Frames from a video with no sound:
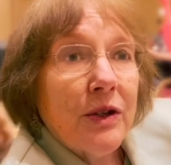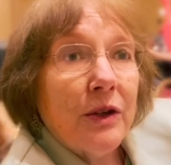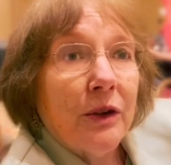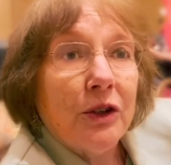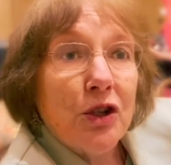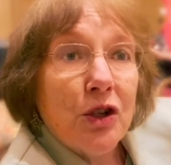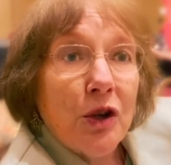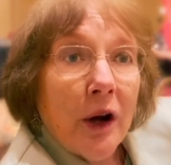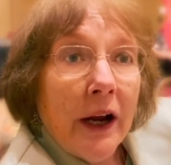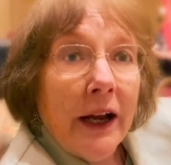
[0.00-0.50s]

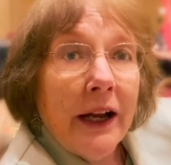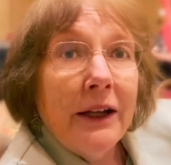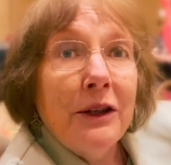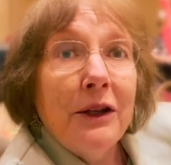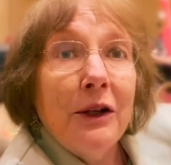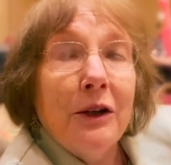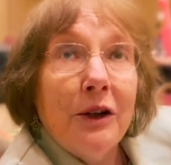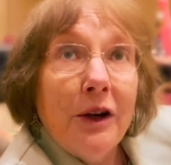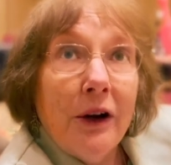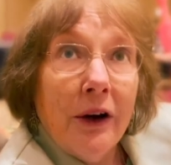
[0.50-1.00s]
are trying
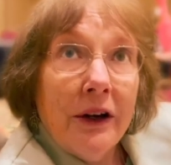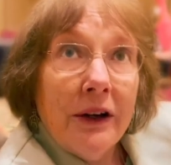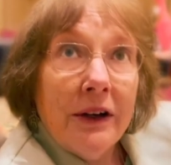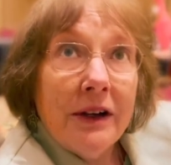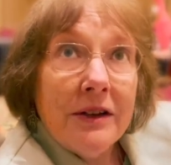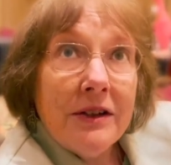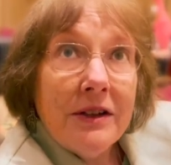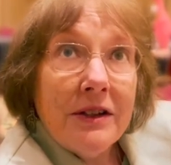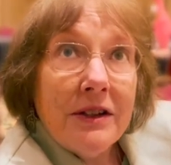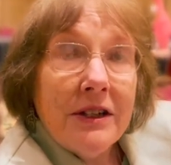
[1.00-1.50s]
their
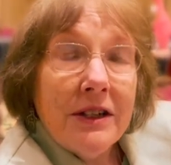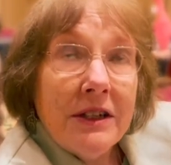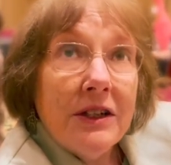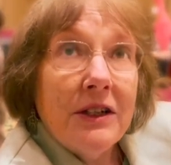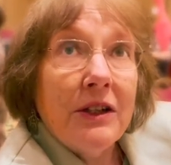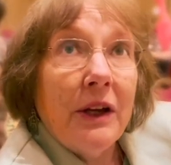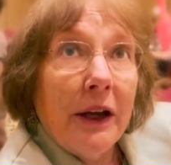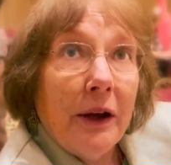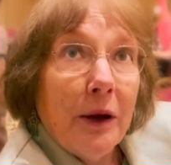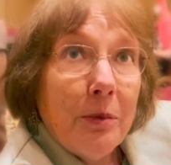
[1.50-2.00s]
darndest
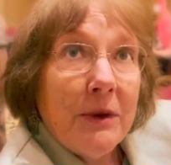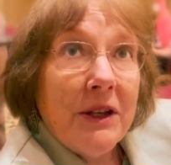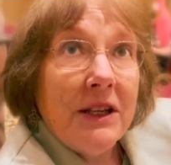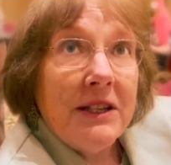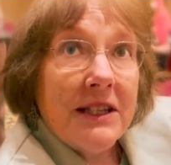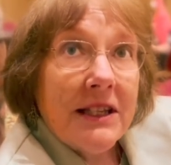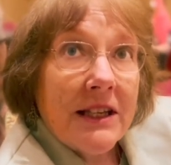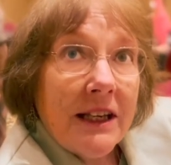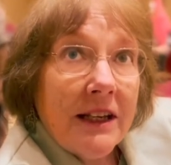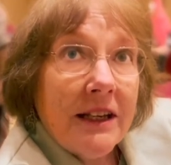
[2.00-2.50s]
to help
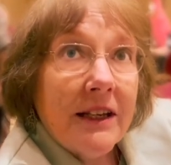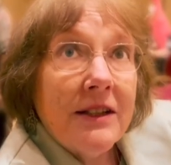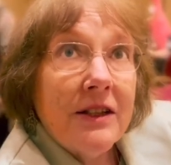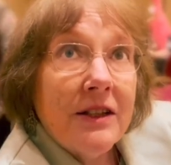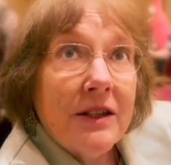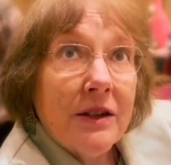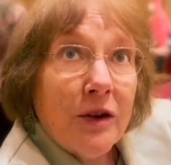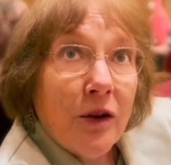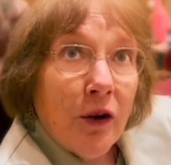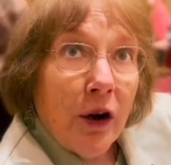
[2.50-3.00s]
these
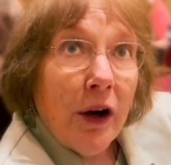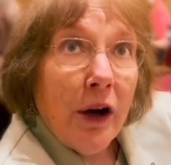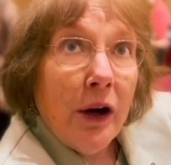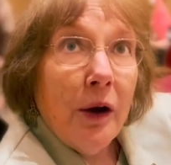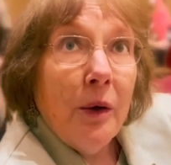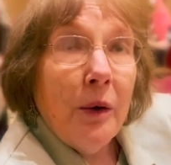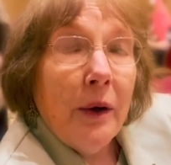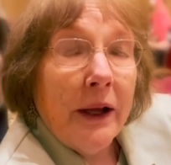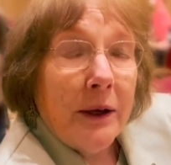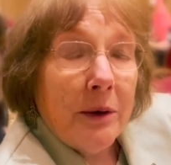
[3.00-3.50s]
kids
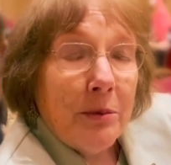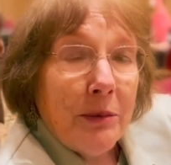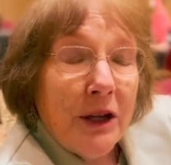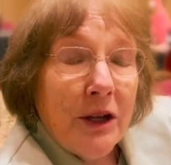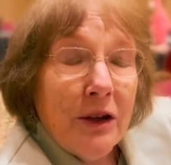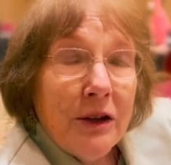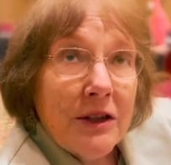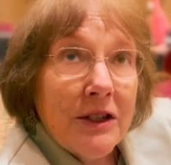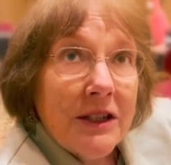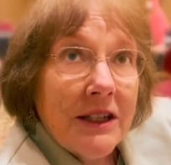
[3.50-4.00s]
grow and be
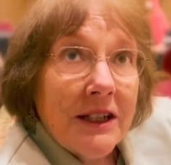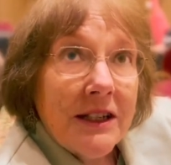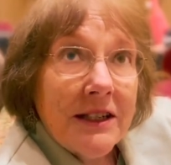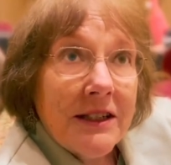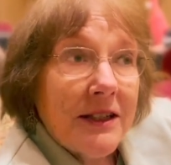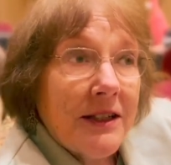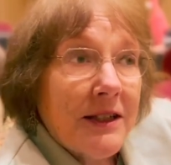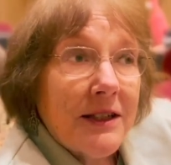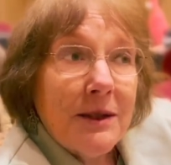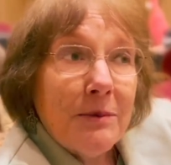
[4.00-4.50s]
good
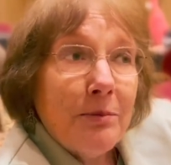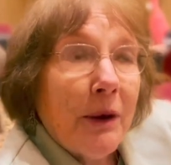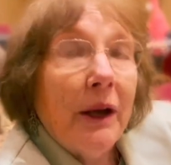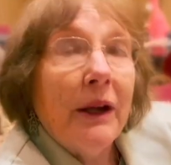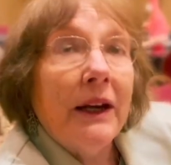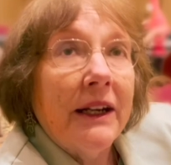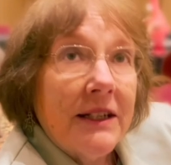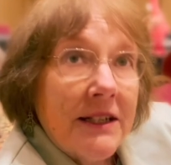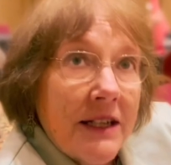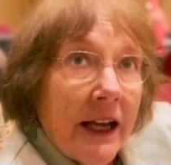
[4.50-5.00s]
citizens,
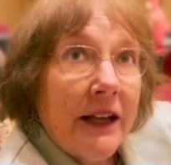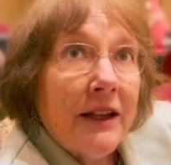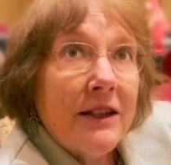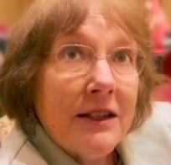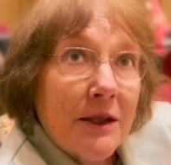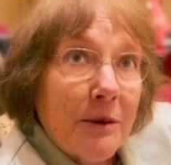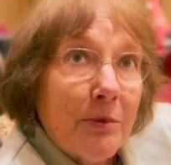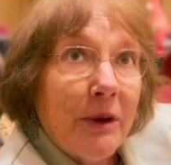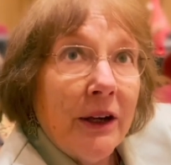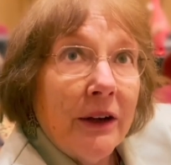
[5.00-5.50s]
but it takes
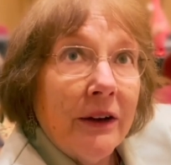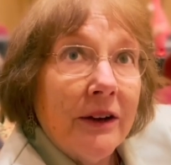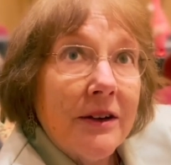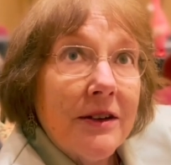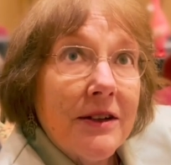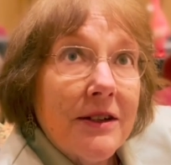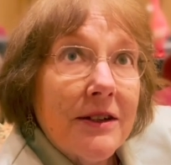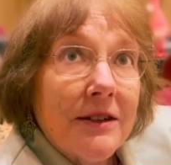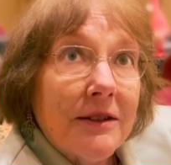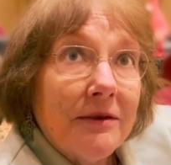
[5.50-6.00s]
the
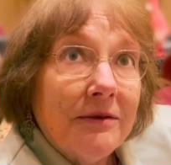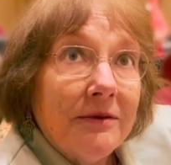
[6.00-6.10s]
parents.